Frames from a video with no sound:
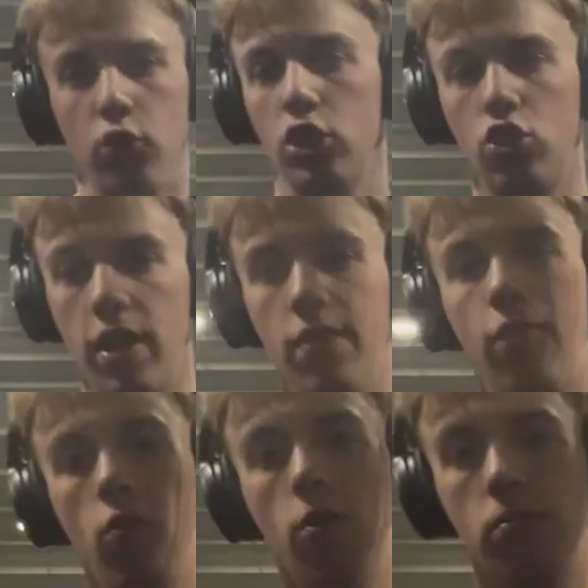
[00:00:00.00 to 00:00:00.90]
You can train
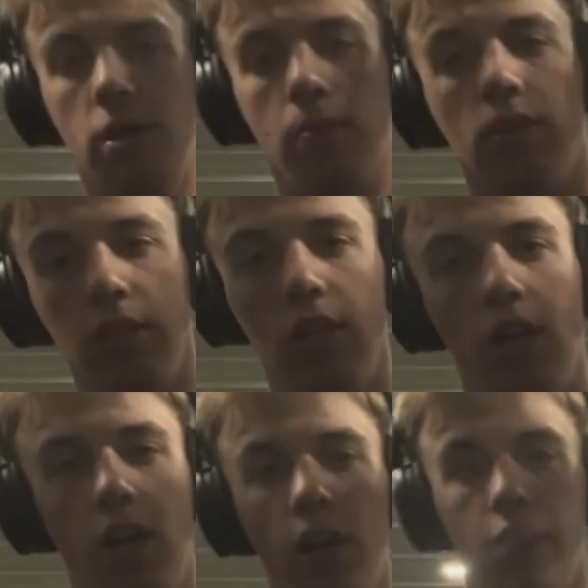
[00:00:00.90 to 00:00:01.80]
forearms separately.
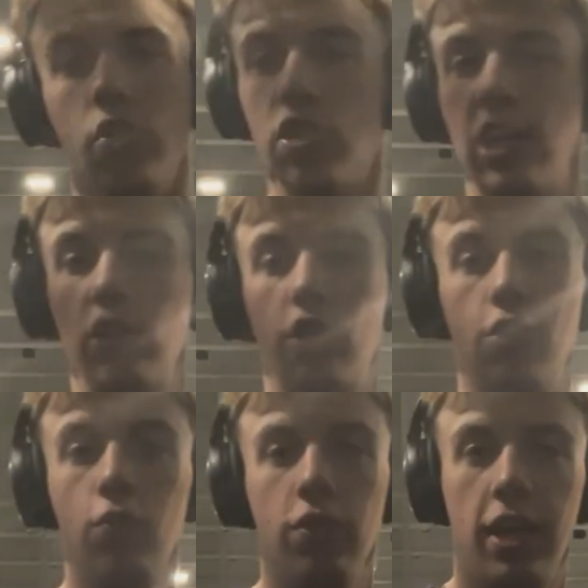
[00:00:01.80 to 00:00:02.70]
There's things you can
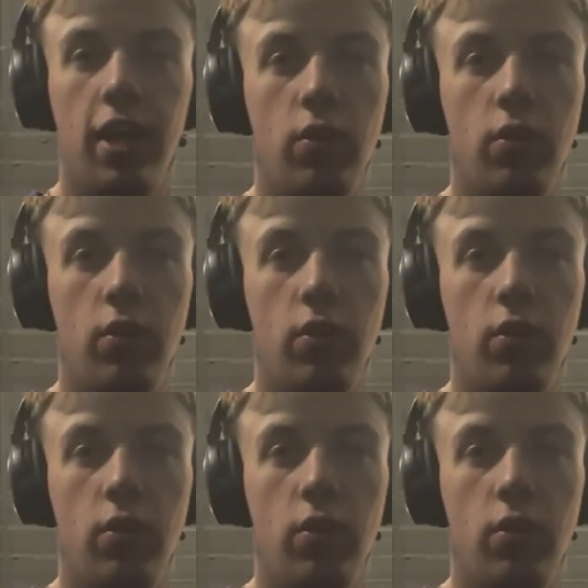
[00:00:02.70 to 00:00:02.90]
do for that.